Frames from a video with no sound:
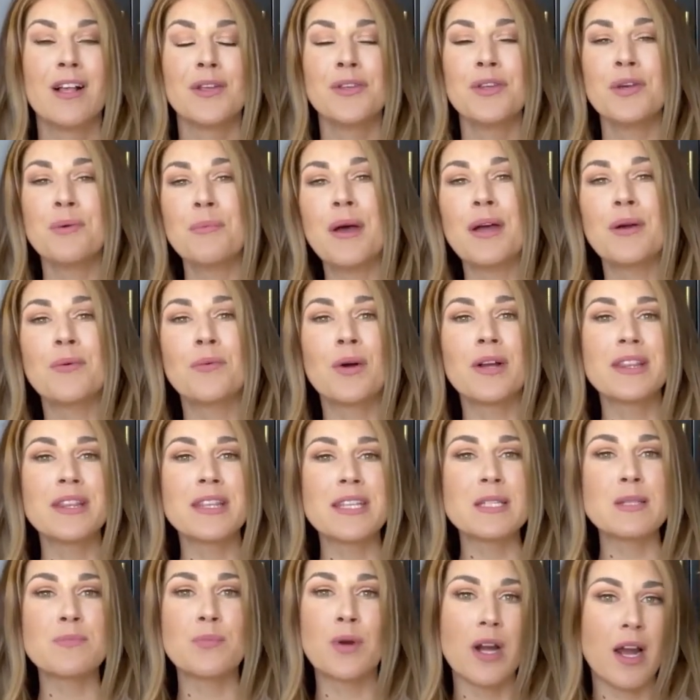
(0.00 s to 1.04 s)
You might want
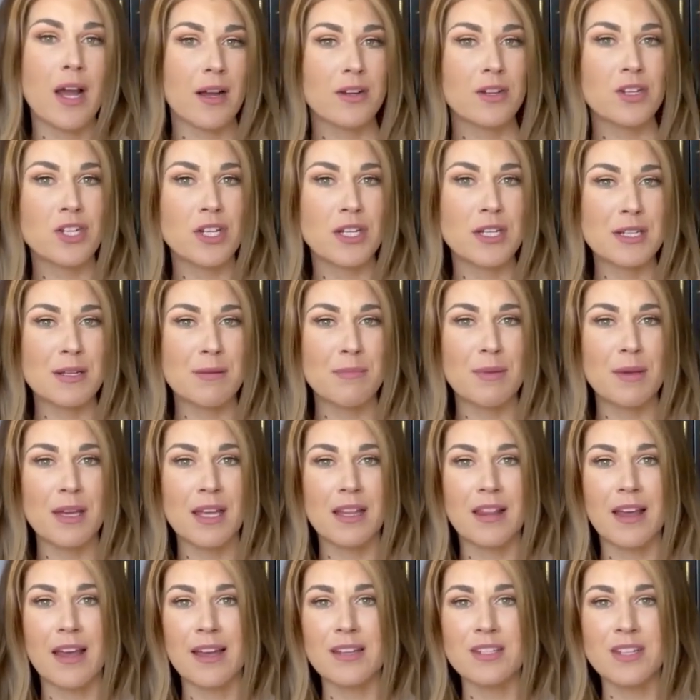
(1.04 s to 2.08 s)
this production to
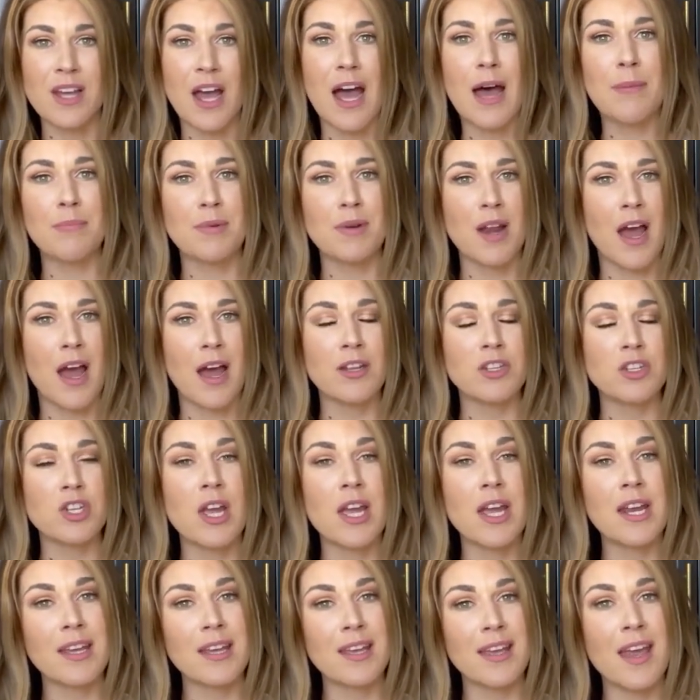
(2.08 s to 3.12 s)
be like top notch.
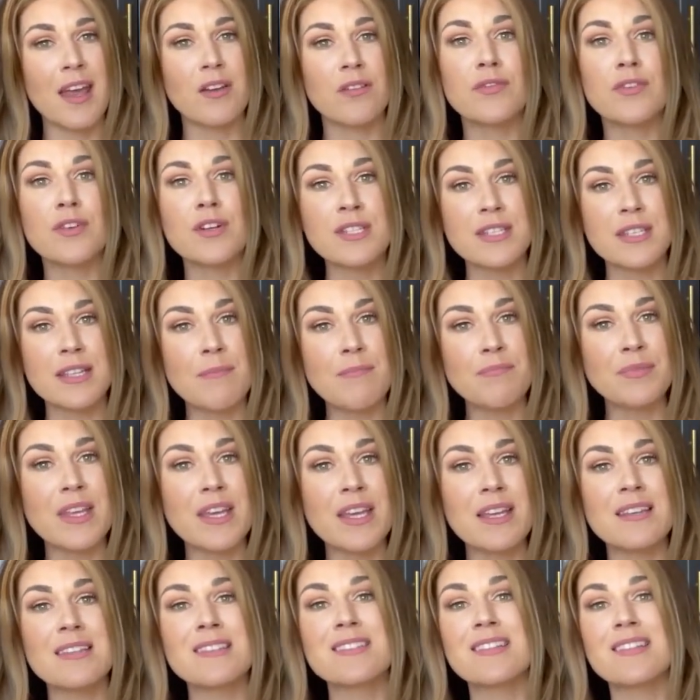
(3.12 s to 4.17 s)
And again, for some
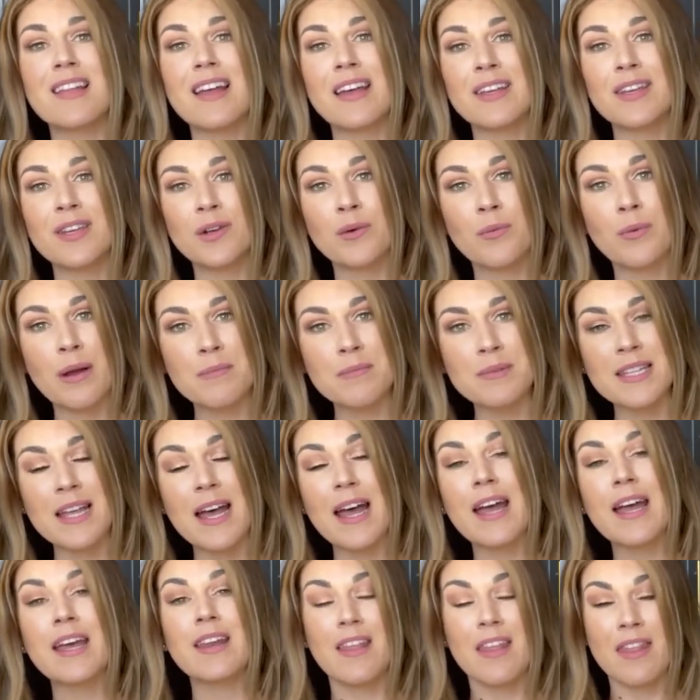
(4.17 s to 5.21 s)
things like your
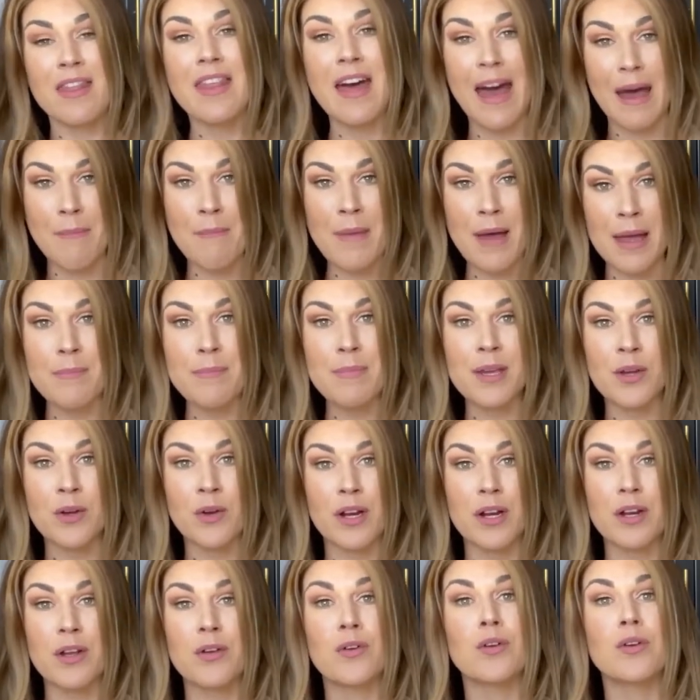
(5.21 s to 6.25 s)
website, that might be
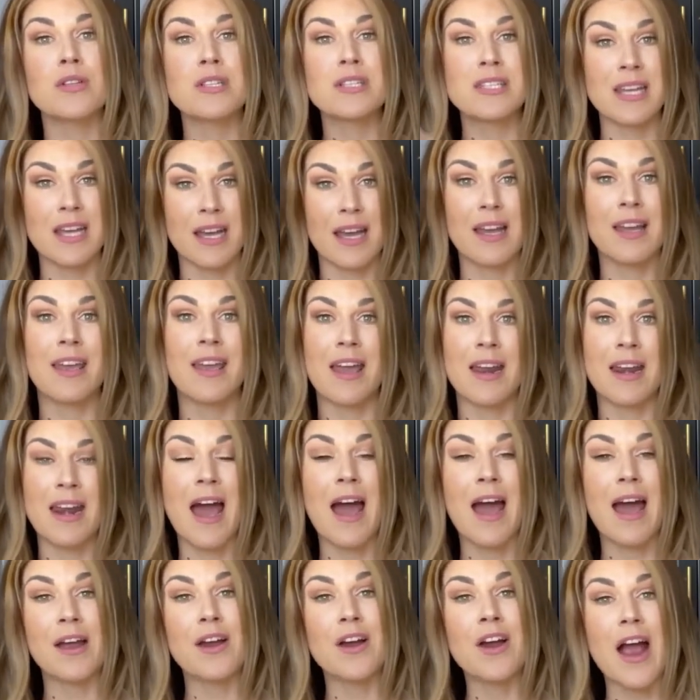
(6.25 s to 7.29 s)
critical to again
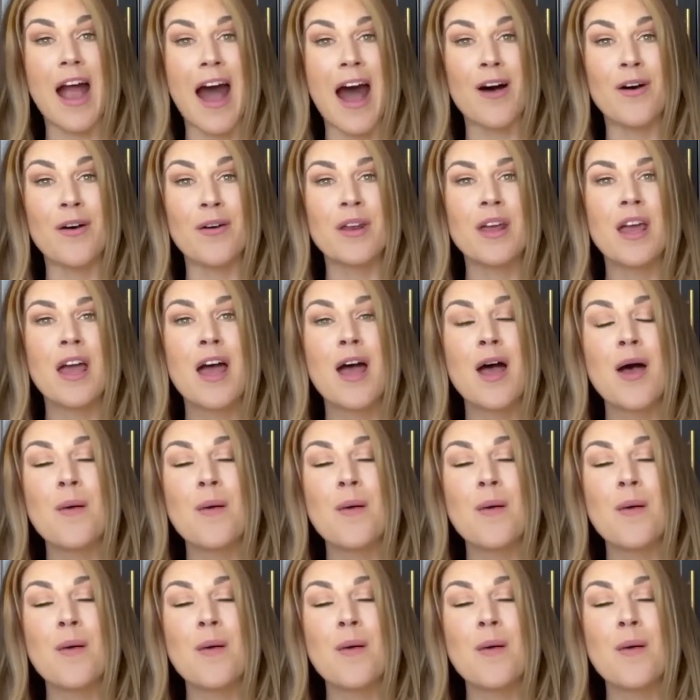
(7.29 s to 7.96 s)
hire out.